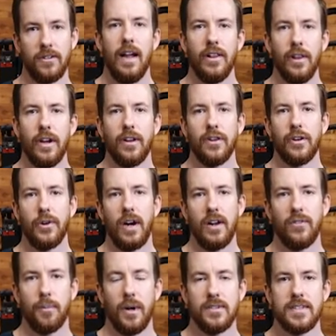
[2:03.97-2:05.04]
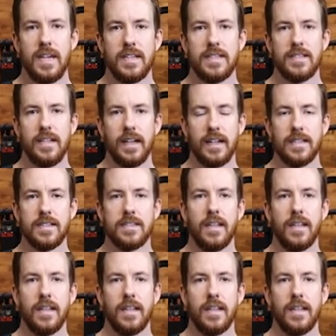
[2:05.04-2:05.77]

I laid on the ground for about 10 seconds